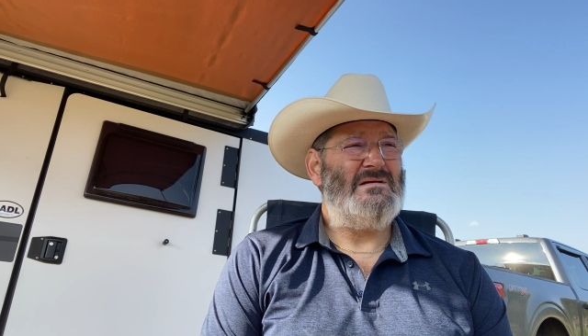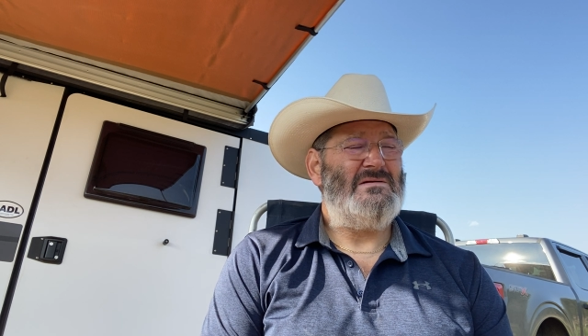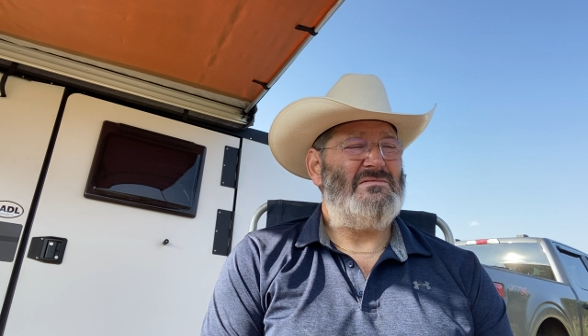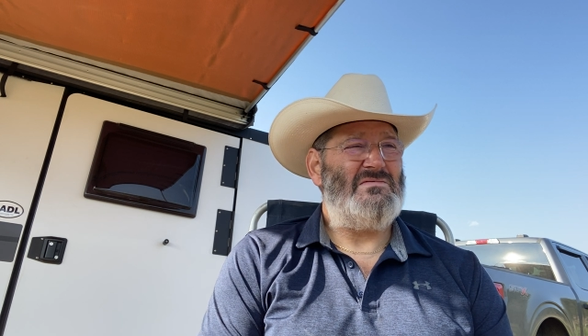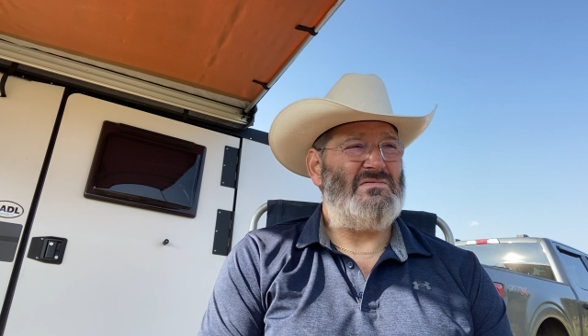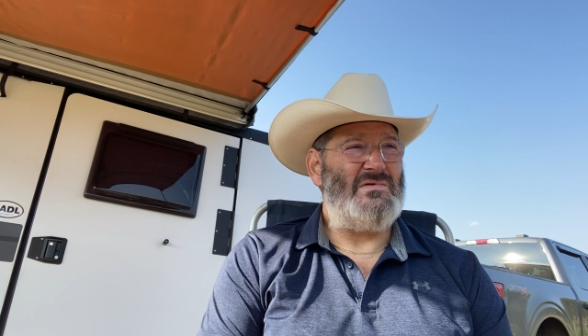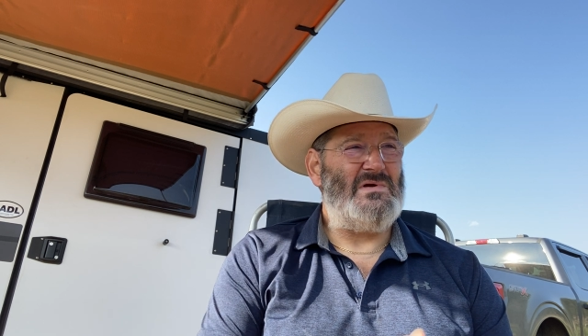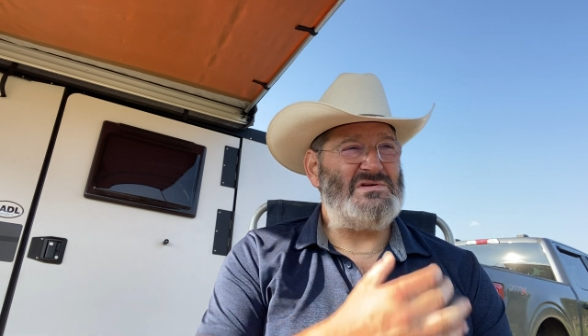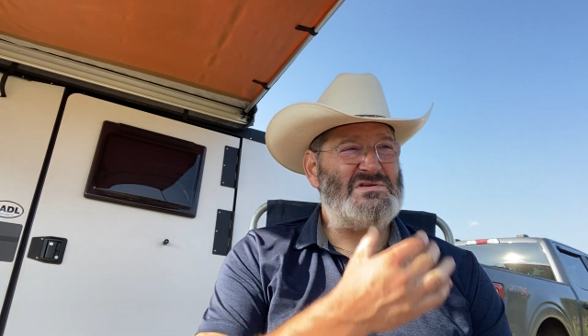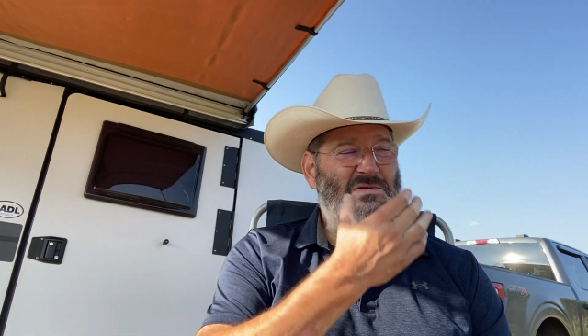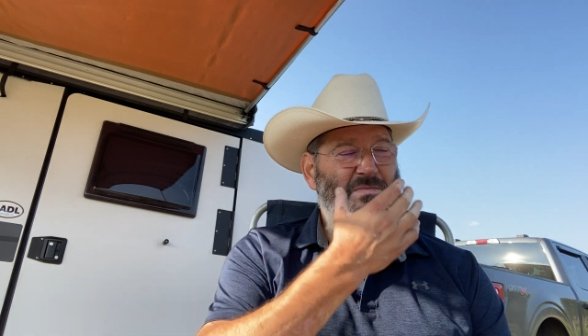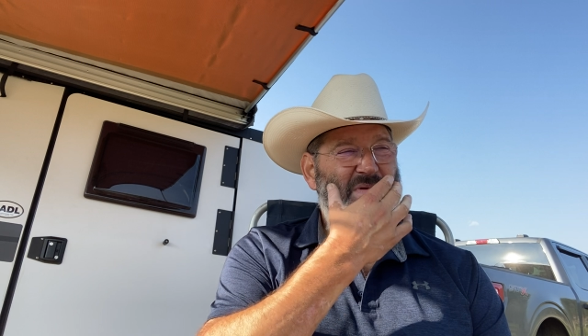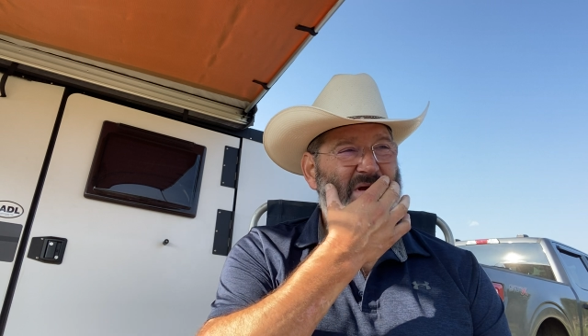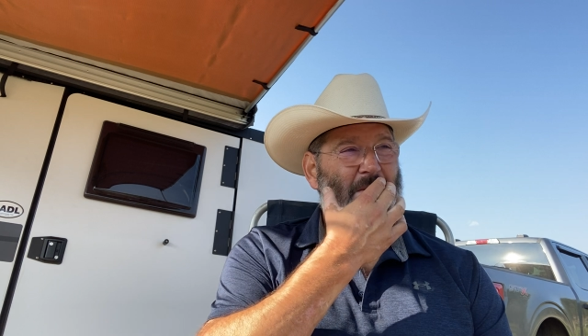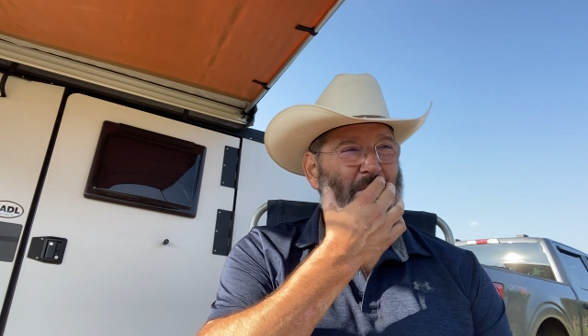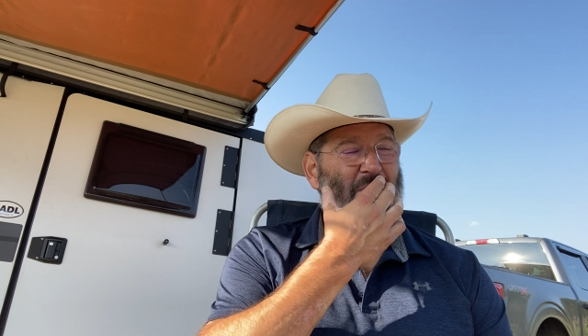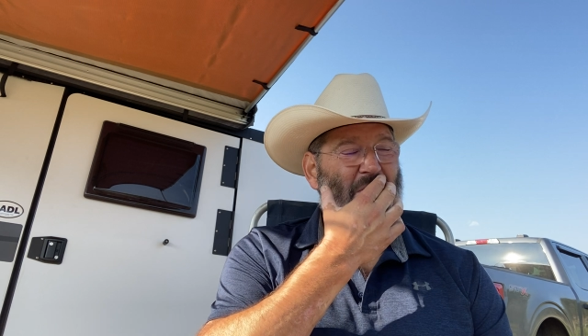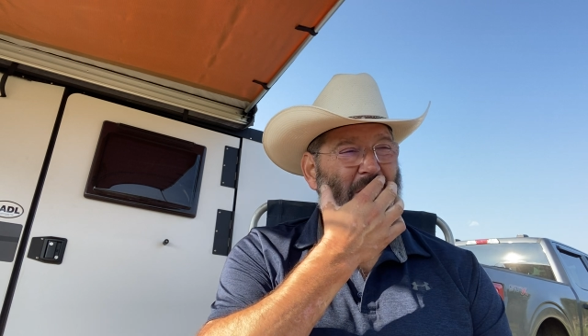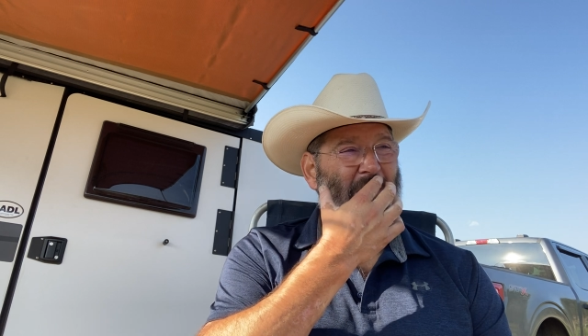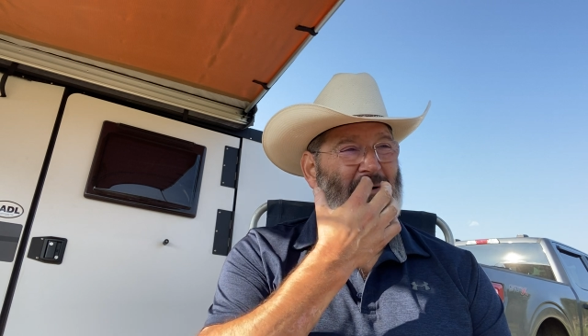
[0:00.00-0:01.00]
for us to be a
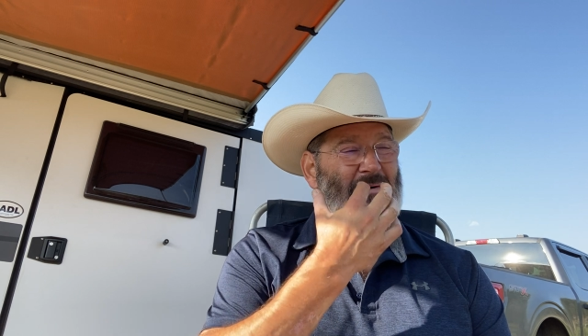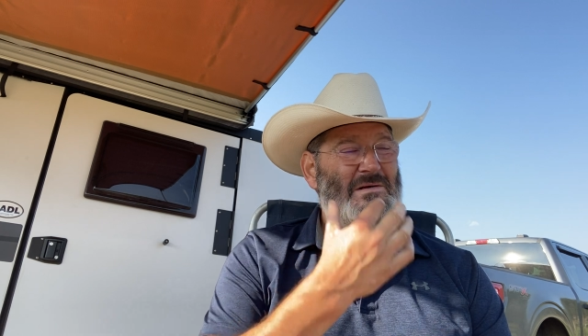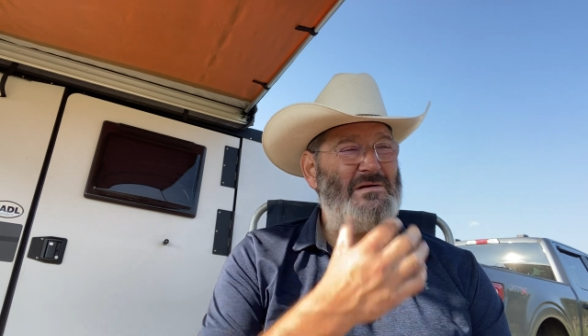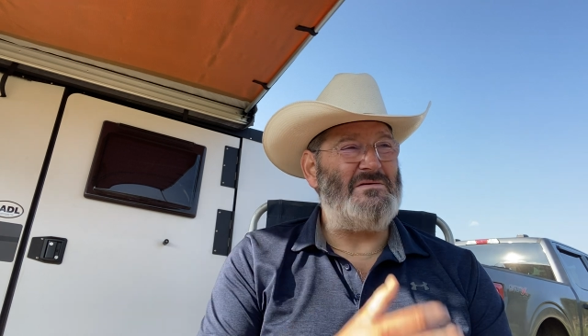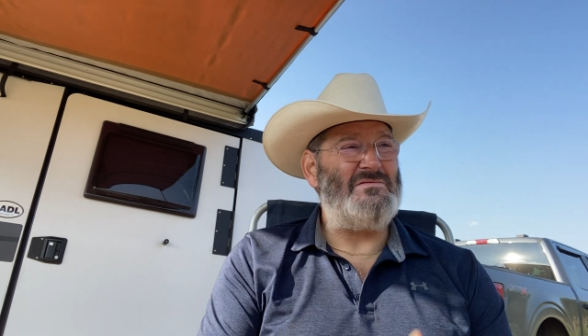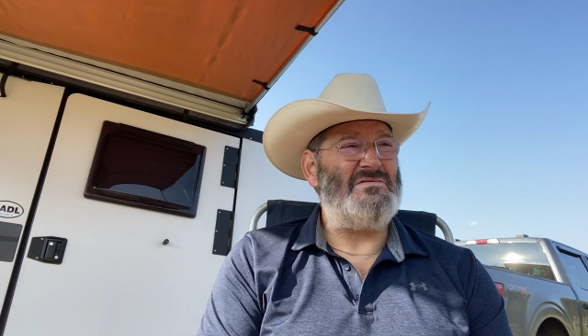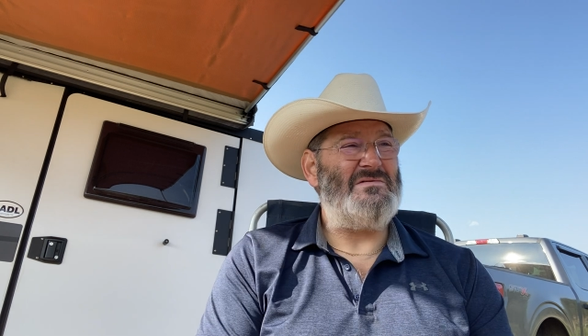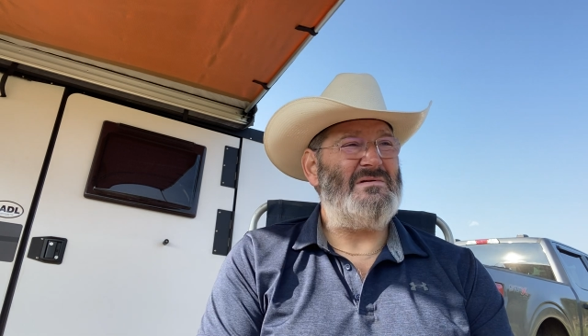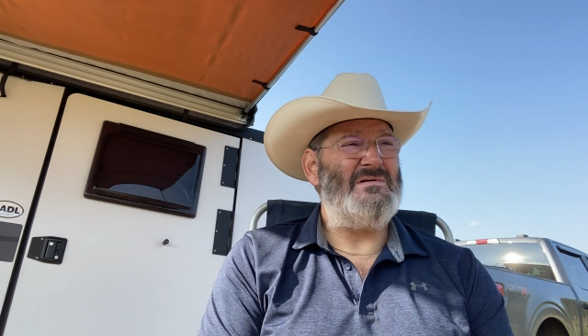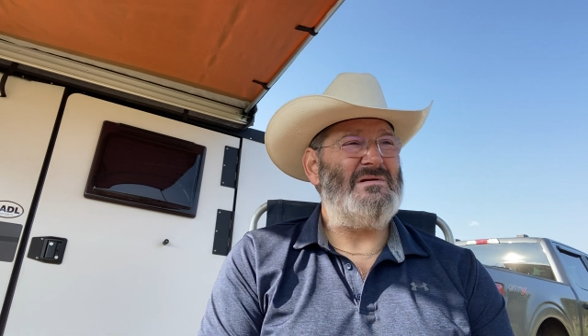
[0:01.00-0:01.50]
part of,